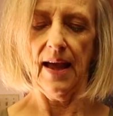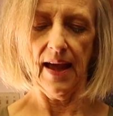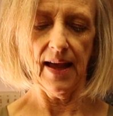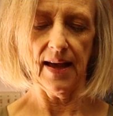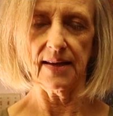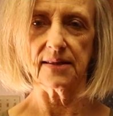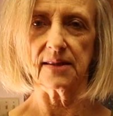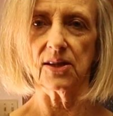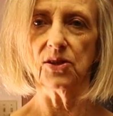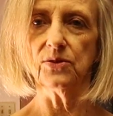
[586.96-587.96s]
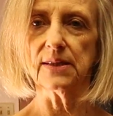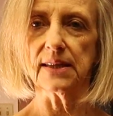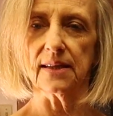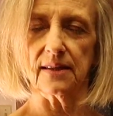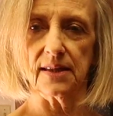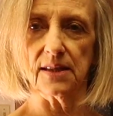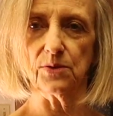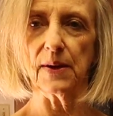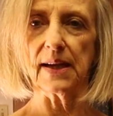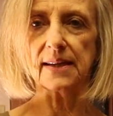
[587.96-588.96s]
and using it
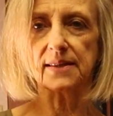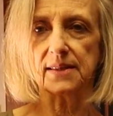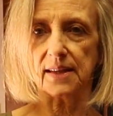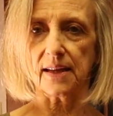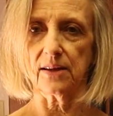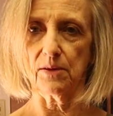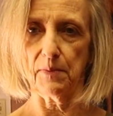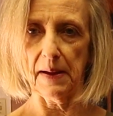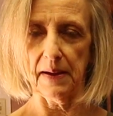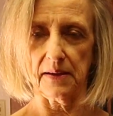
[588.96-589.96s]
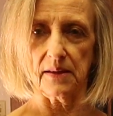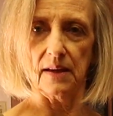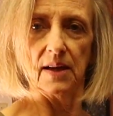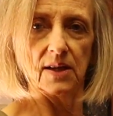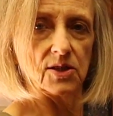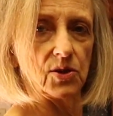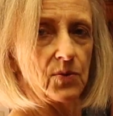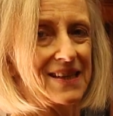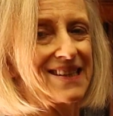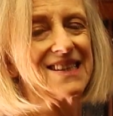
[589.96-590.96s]
this way instead of the band.
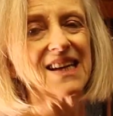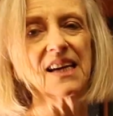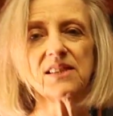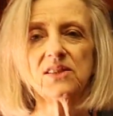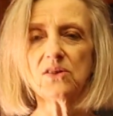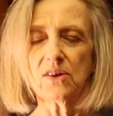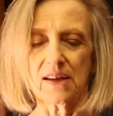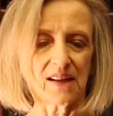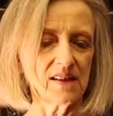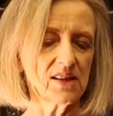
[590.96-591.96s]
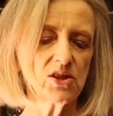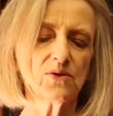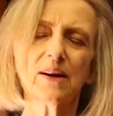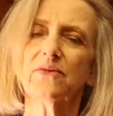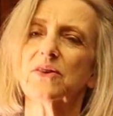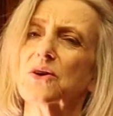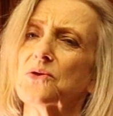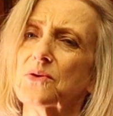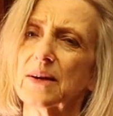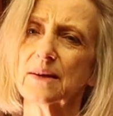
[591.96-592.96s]
So it does not, unless you have
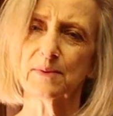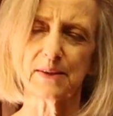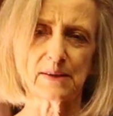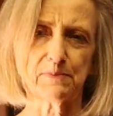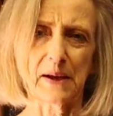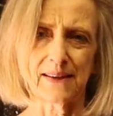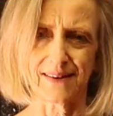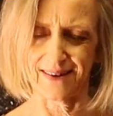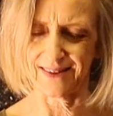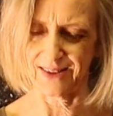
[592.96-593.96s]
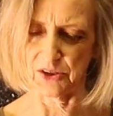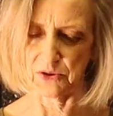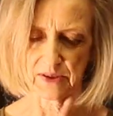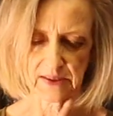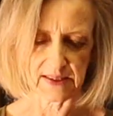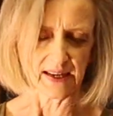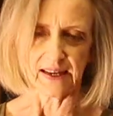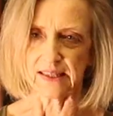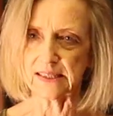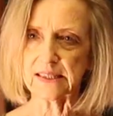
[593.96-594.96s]
incredible spandex in yours,
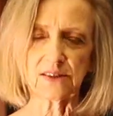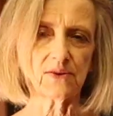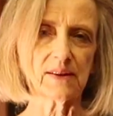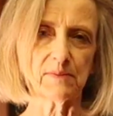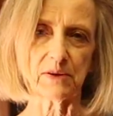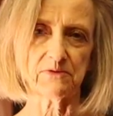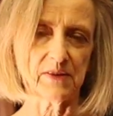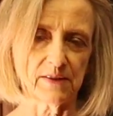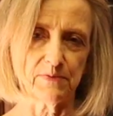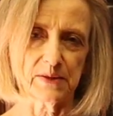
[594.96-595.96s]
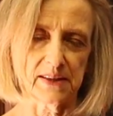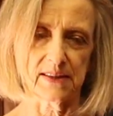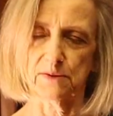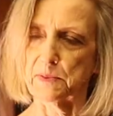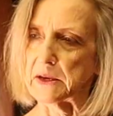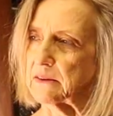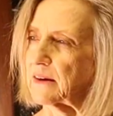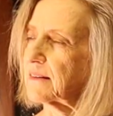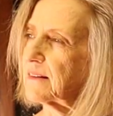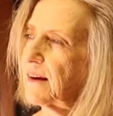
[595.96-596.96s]
this is only about 5%
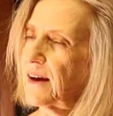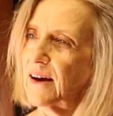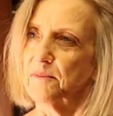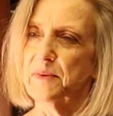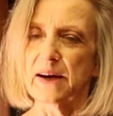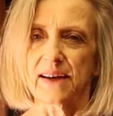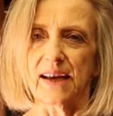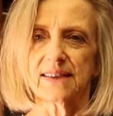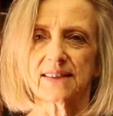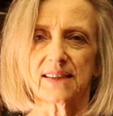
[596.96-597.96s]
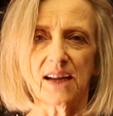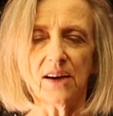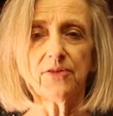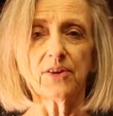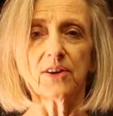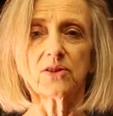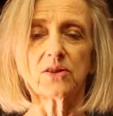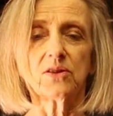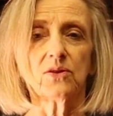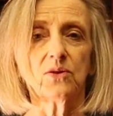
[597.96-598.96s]
spandex, but it's enough
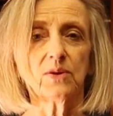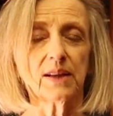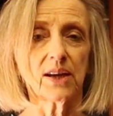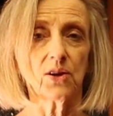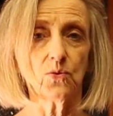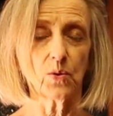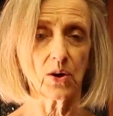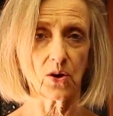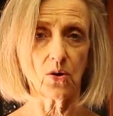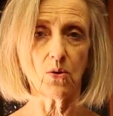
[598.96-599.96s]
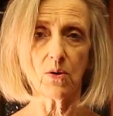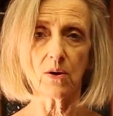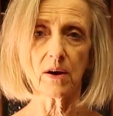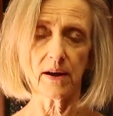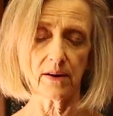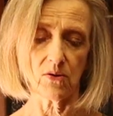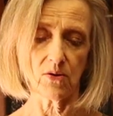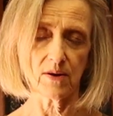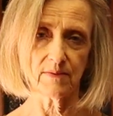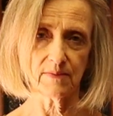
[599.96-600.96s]
to let you work core and
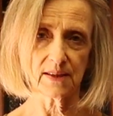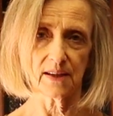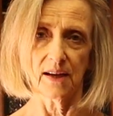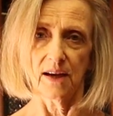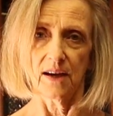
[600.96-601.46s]
arms